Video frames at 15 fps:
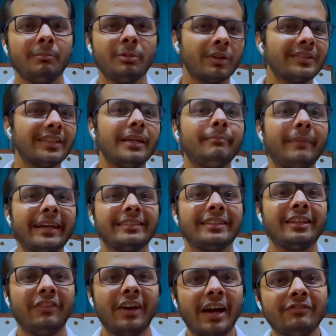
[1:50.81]
because I
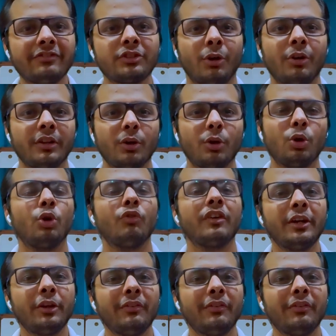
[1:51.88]
myself have solved over